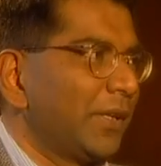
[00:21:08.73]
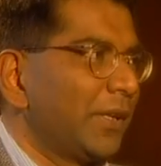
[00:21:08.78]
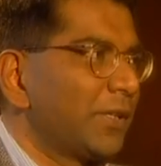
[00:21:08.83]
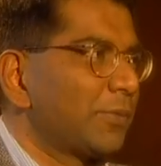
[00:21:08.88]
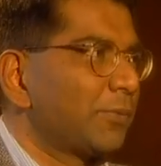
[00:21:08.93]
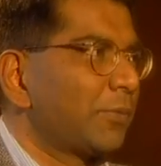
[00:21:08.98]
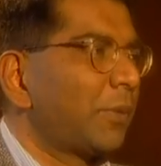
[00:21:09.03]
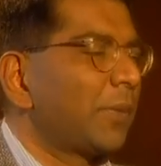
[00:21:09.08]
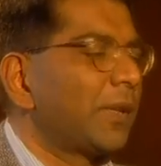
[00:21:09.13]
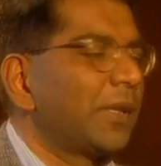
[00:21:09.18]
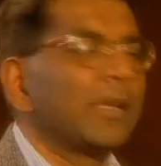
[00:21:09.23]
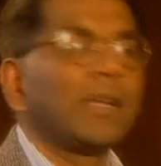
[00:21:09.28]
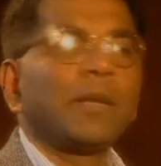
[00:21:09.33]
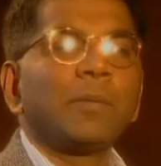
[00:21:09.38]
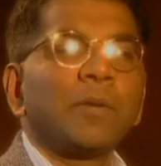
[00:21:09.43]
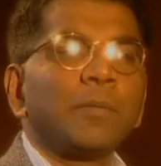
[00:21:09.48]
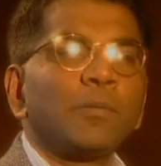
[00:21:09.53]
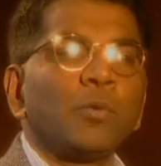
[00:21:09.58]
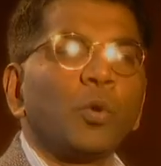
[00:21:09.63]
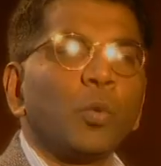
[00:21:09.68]
is probably a little
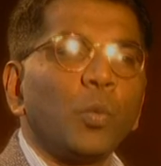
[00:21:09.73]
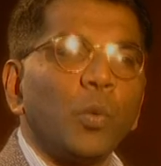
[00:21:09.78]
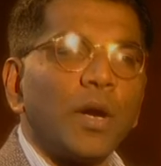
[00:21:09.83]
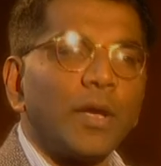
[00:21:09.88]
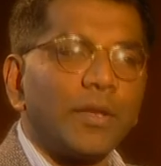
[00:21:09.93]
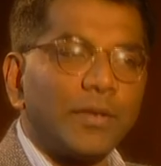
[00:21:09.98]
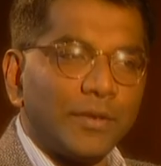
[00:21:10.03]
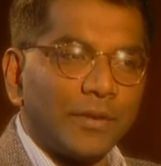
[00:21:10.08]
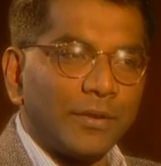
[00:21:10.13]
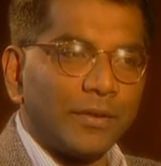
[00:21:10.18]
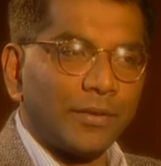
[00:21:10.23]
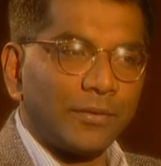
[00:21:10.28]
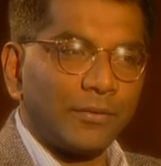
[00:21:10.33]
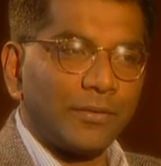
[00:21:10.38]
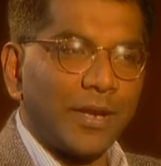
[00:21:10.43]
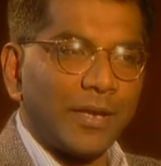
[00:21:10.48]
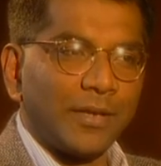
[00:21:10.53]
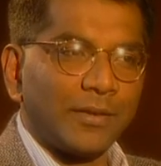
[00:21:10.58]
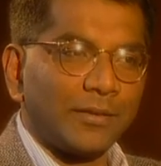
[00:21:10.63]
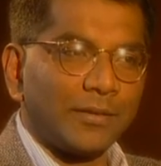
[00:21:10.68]
bit more worthy than
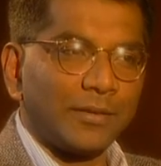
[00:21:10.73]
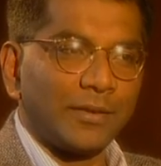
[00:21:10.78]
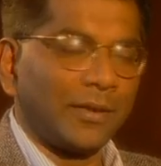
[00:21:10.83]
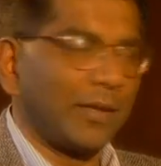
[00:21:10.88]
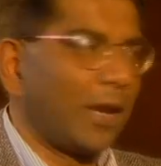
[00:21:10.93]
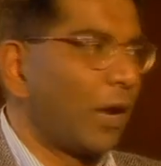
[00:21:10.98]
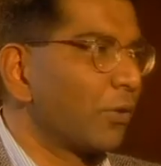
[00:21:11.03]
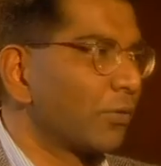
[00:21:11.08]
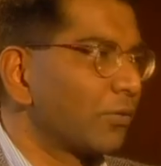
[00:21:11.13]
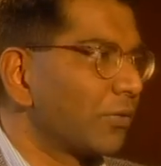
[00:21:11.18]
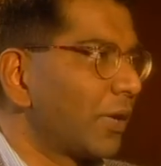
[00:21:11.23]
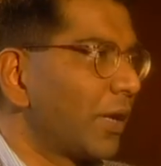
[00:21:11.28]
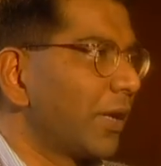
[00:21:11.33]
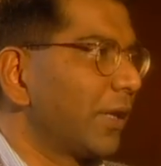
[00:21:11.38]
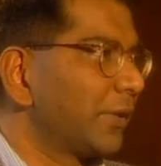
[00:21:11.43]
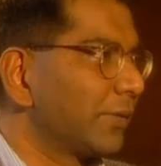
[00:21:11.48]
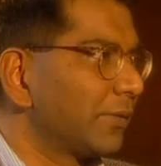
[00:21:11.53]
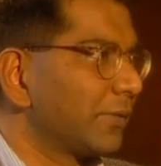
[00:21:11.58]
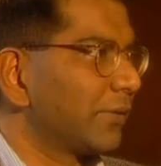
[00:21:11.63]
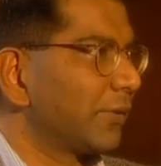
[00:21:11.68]
write an
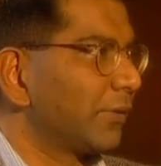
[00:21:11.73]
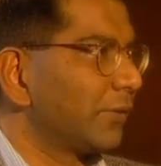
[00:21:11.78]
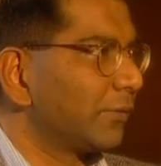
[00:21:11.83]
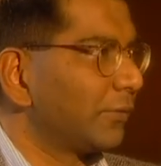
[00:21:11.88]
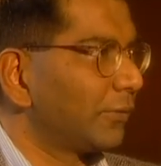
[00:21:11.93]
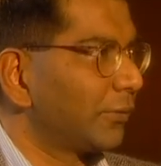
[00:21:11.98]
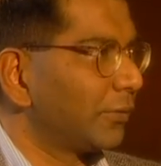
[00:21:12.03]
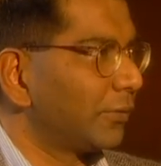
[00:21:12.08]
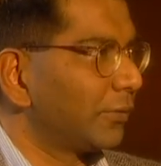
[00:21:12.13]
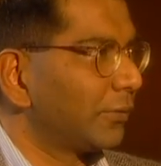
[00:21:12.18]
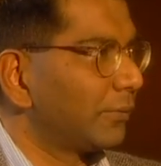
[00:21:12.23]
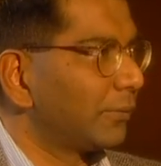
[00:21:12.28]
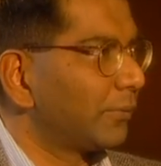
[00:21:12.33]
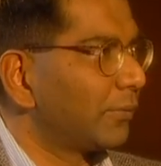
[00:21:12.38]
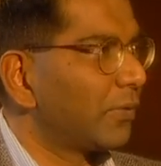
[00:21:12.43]
outright sort of, you know,